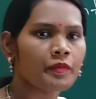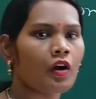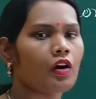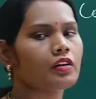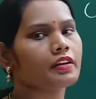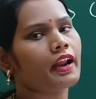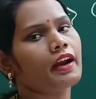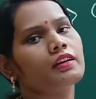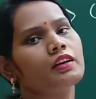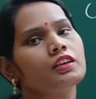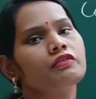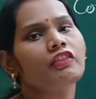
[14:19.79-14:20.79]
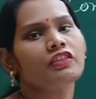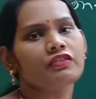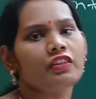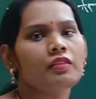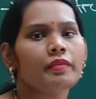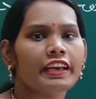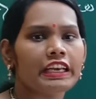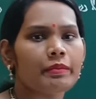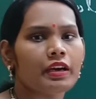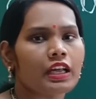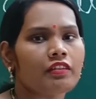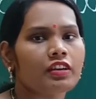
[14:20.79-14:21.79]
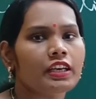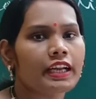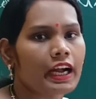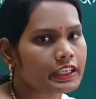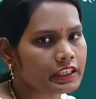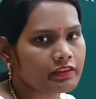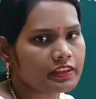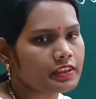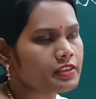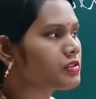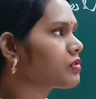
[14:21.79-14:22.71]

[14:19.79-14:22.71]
or cannot perform any metabolic activities.